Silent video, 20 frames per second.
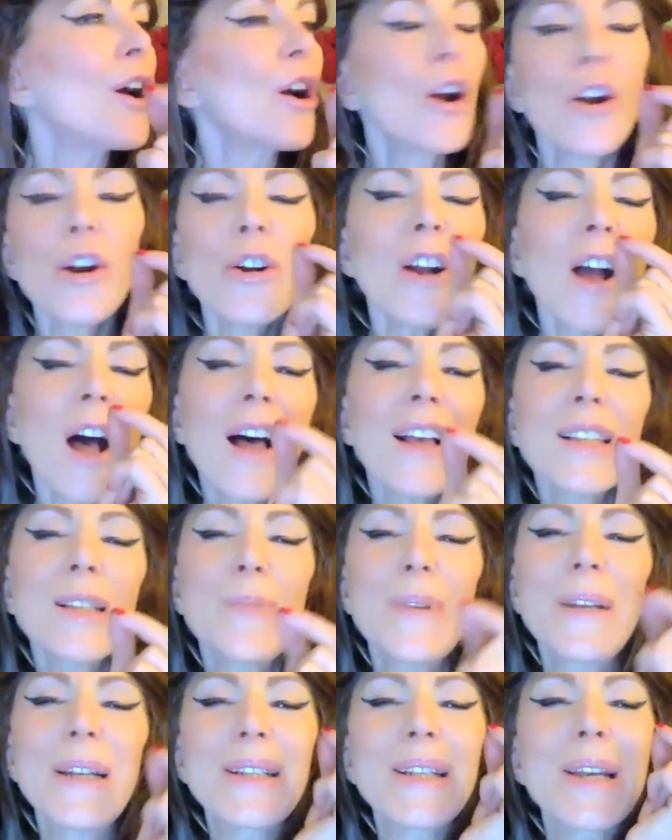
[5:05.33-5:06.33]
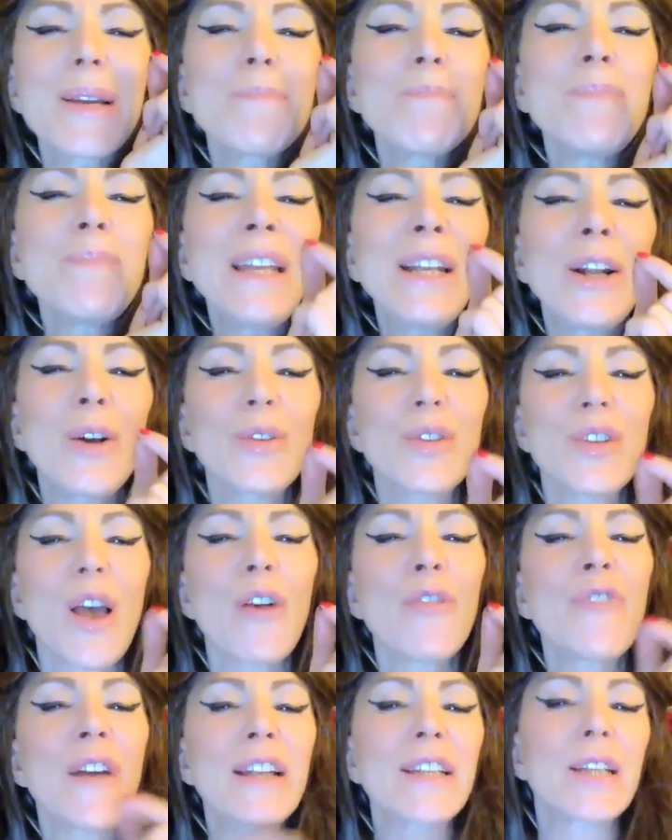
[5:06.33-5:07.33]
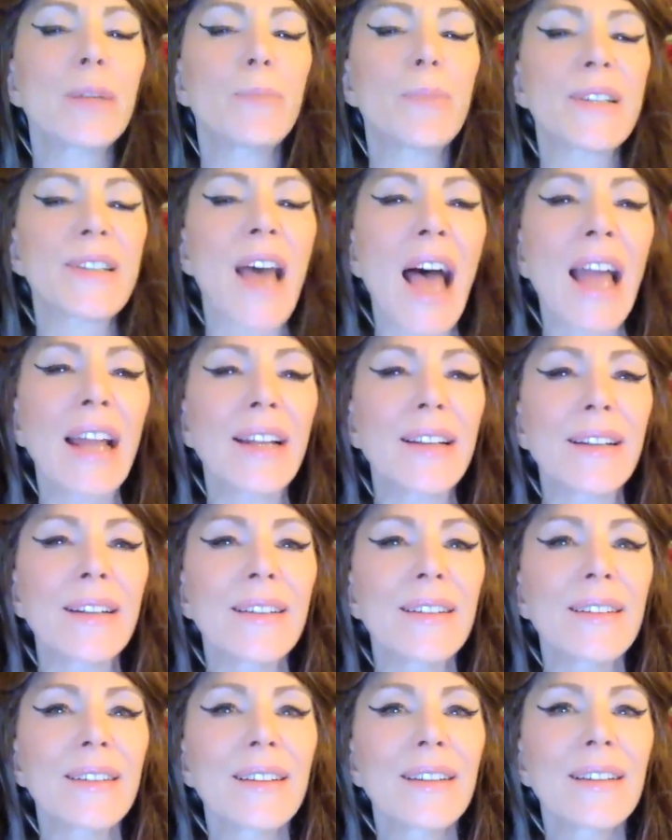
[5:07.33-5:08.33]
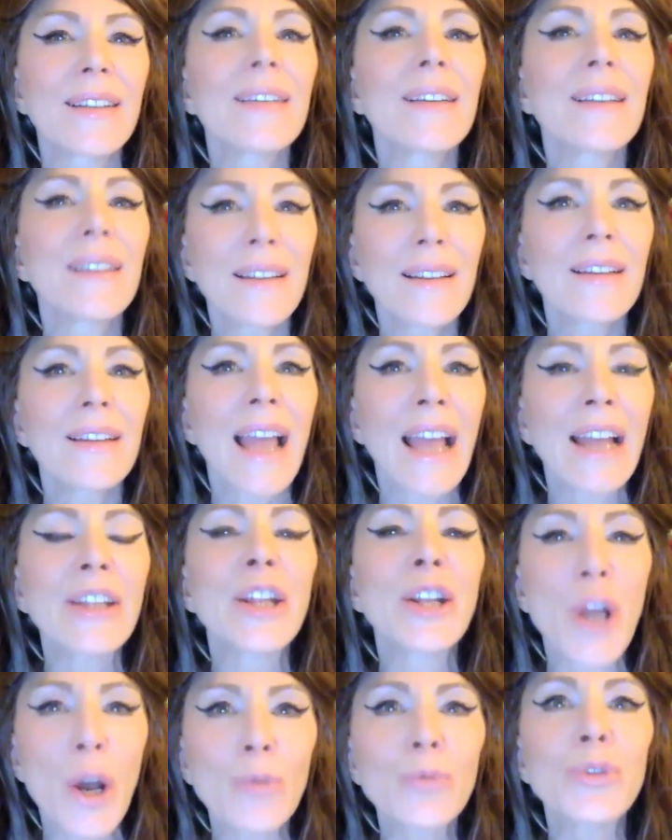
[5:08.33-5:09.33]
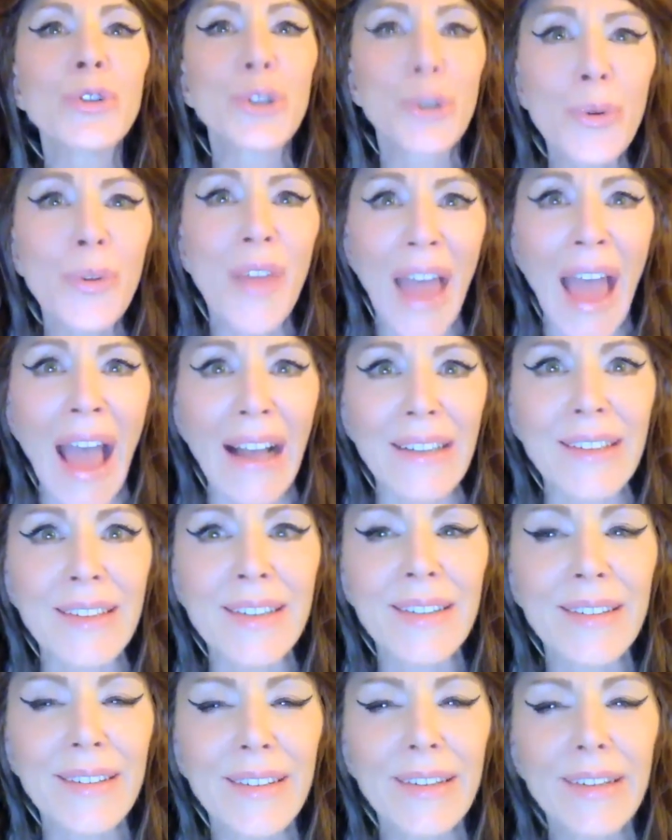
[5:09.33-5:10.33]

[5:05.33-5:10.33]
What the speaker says: her husband, Minos, offended Poseidon. And you don't do that.